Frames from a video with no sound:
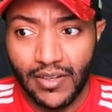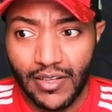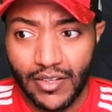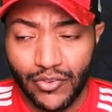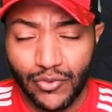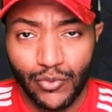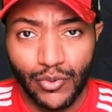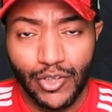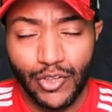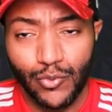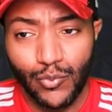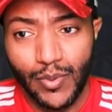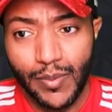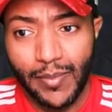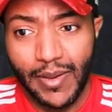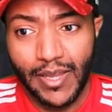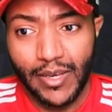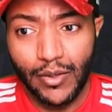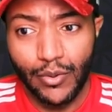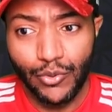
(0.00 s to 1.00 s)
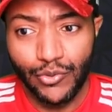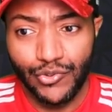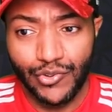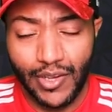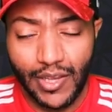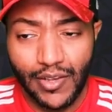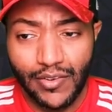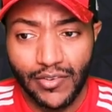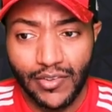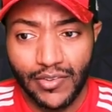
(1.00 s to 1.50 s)
As soon as we made those
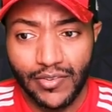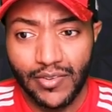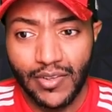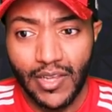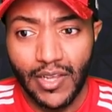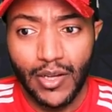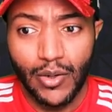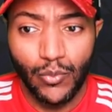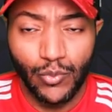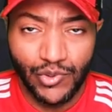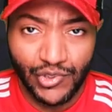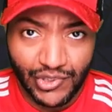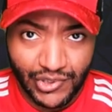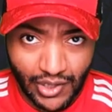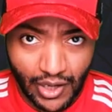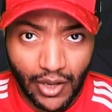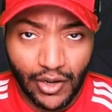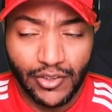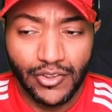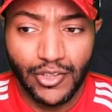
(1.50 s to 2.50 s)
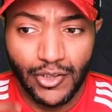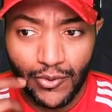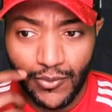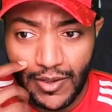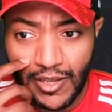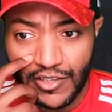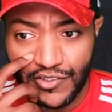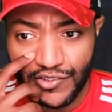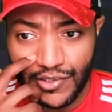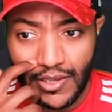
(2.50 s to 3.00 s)
changes, we started to
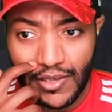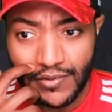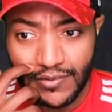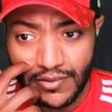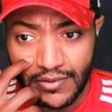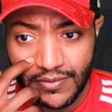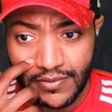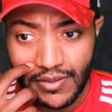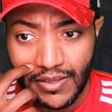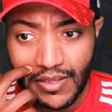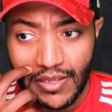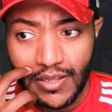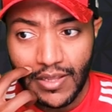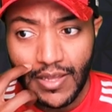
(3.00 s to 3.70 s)
create chances.